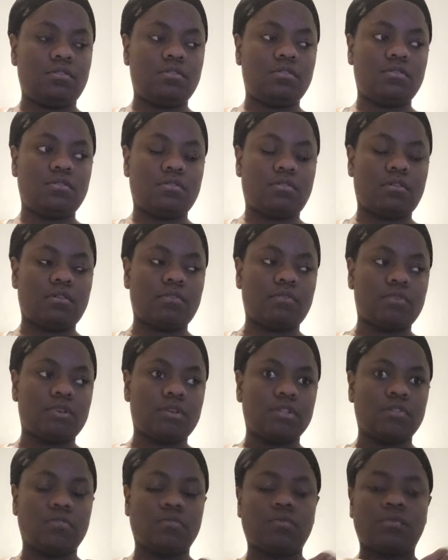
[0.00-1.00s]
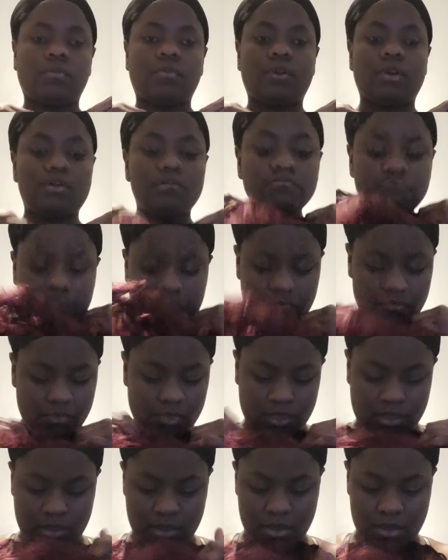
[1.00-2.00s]
the green one is a regret.
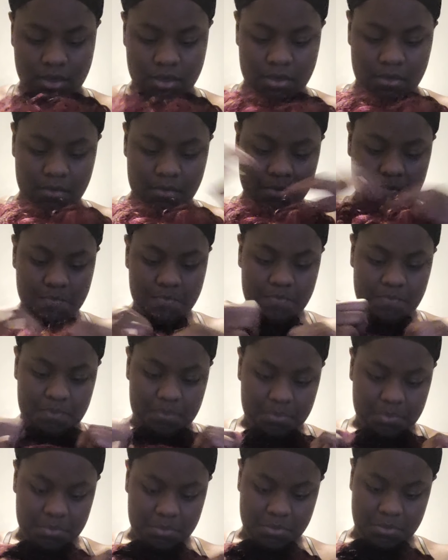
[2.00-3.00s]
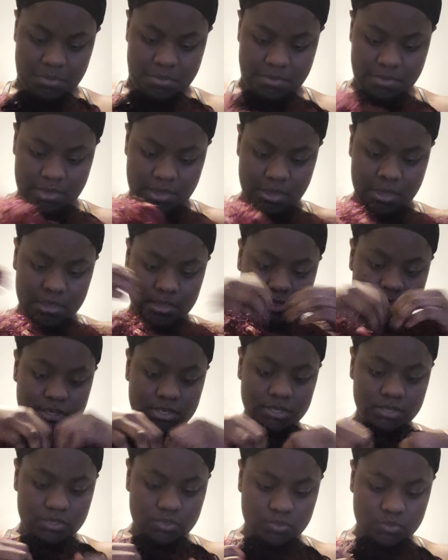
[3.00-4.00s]
Um,
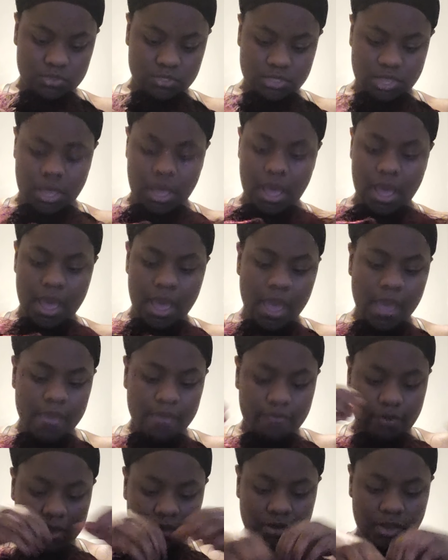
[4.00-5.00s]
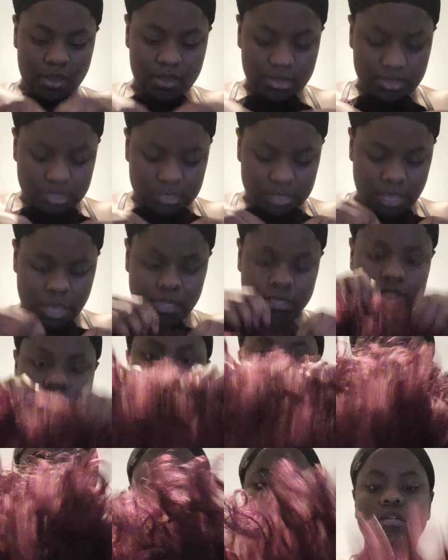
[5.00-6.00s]
this one I found out is
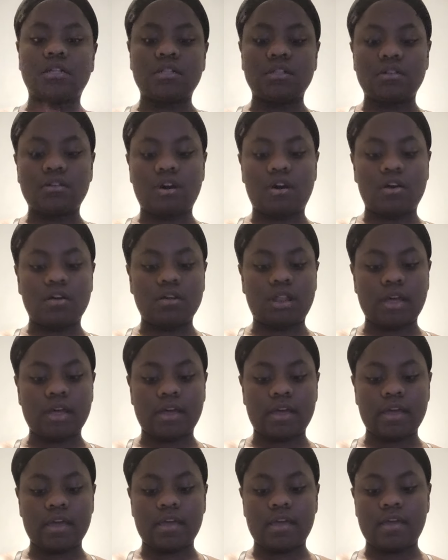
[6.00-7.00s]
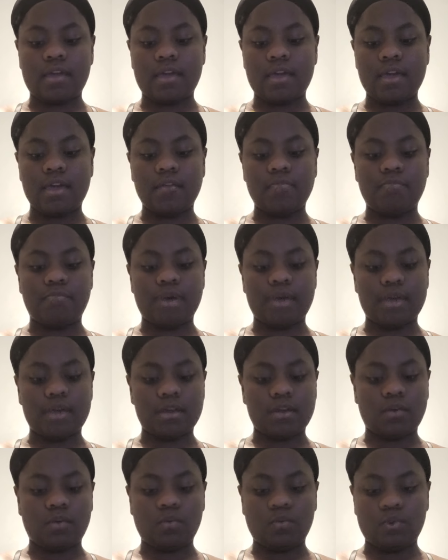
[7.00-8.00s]
actually technically called like a
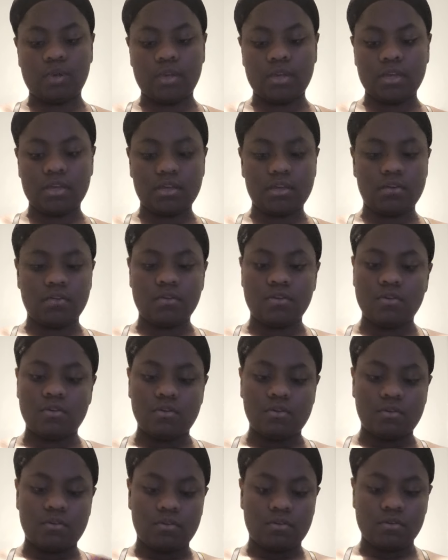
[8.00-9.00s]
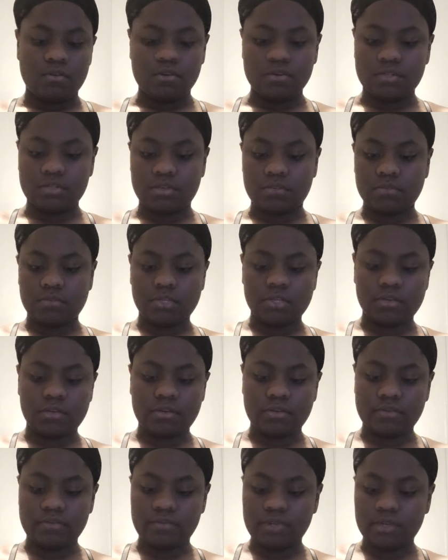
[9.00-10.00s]
headband wig or something
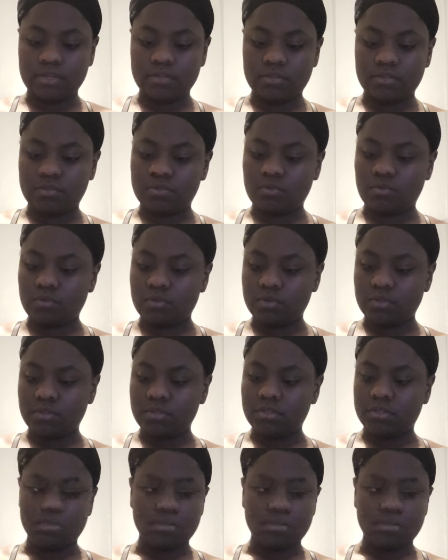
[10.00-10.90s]
of that sort.